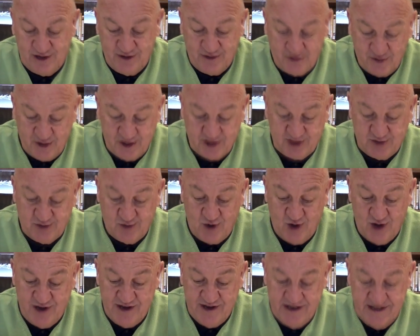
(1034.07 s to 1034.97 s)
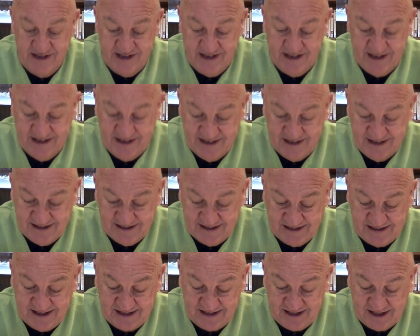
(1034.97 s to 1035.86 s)
The first one
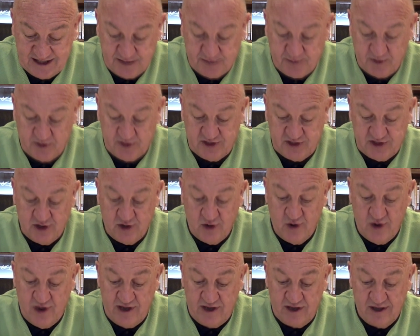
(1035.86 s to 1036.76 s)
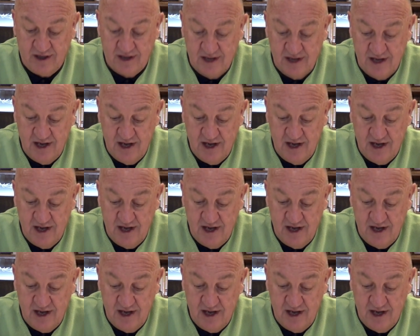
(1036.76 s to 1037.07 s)
is that this pursuing